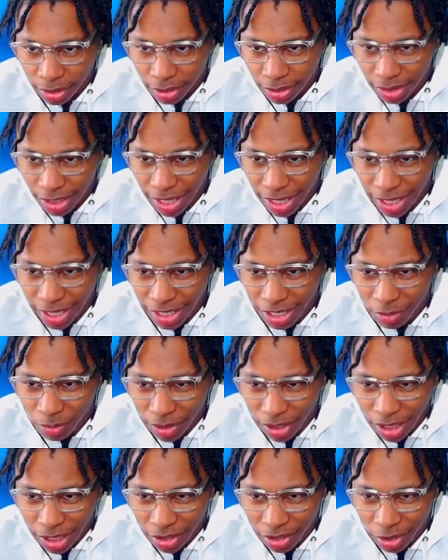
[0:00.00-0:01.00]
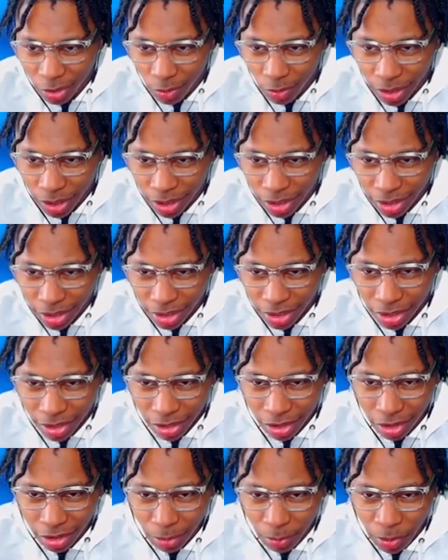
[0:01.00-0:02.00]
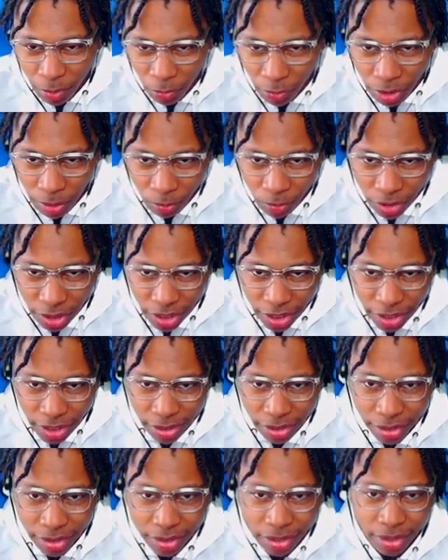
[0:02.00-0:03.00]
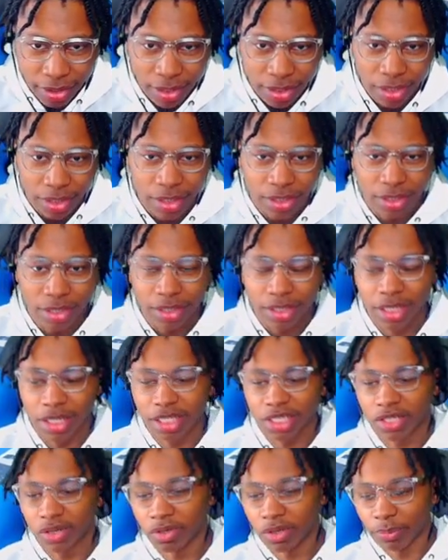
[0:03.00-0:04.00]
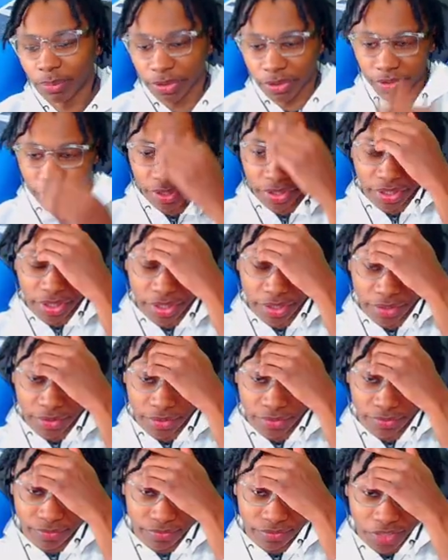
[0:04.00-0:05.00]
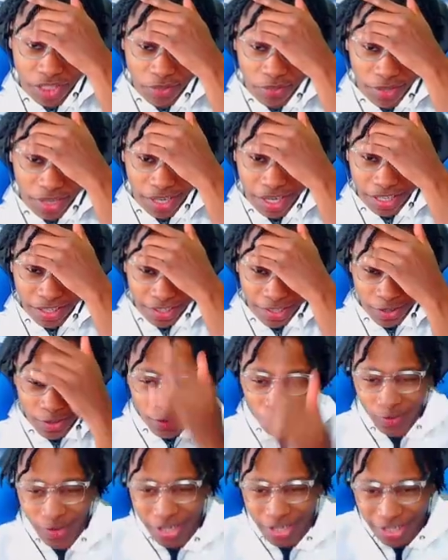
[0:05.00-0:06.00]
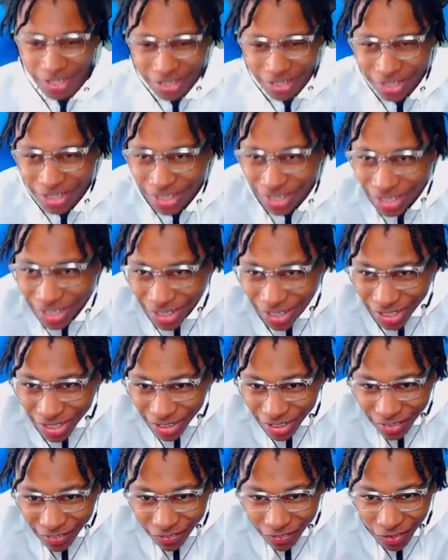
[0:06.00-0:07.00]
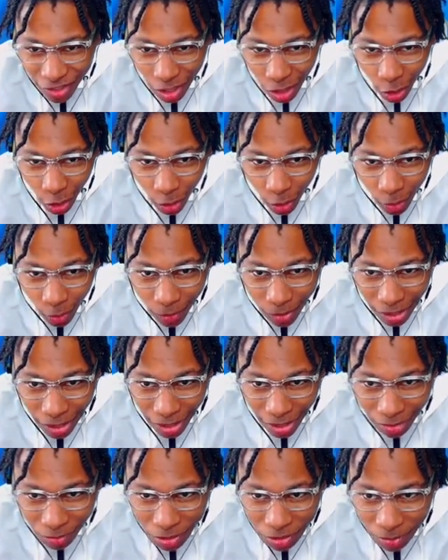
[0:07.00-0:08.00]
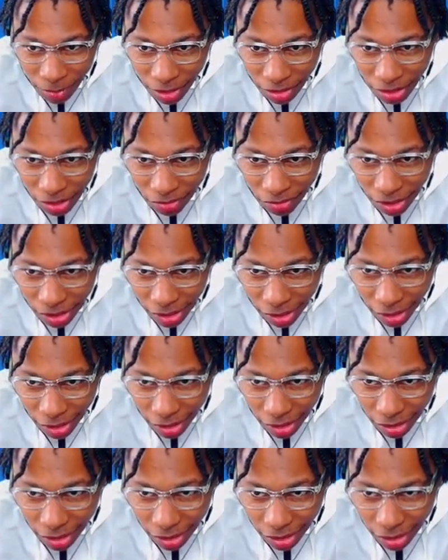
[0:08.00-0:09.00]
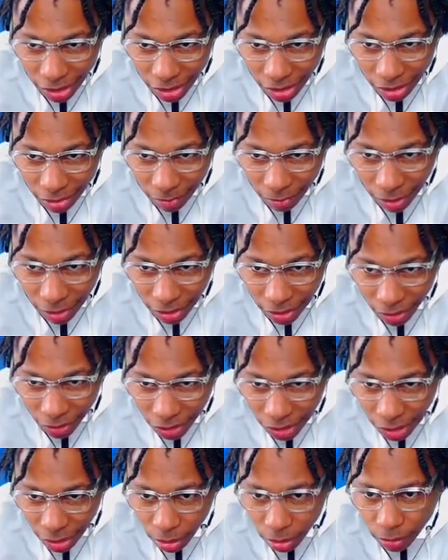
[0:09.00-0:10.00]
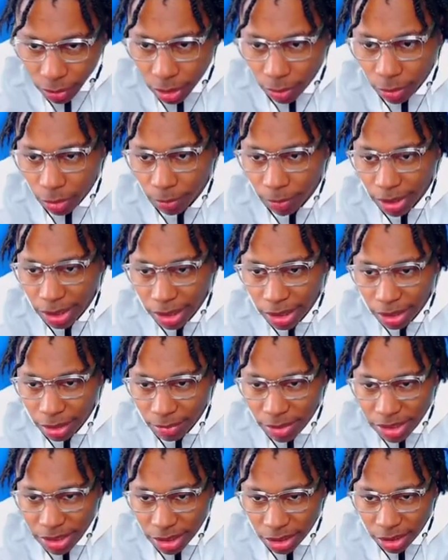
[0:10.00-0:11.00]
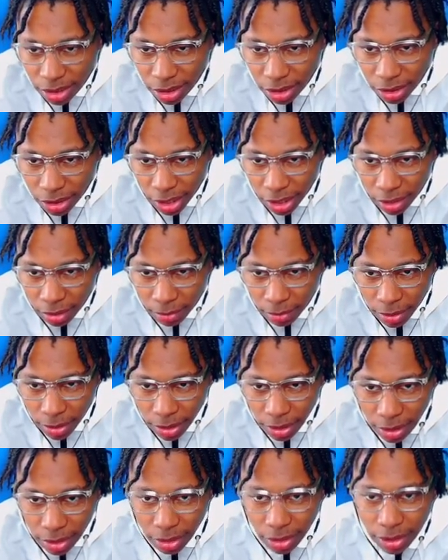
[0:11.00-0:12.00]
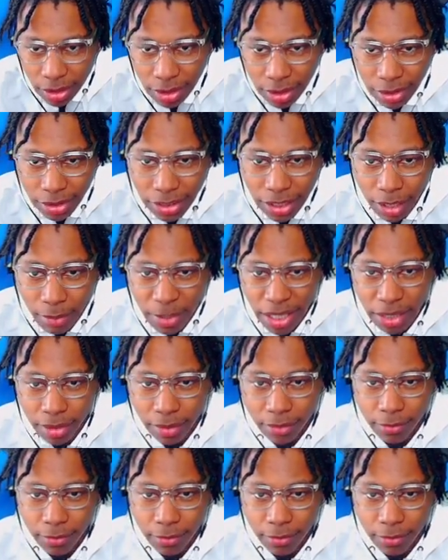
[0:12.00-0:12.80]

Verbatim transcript: Dang, he ran out here quick. Hold on, let me rim run. Get us on the board, yeah. He ran out there quick. Well, old guy, we about 38. About 38. Come on, man. They ain't let me steal it. Look at him. Get me.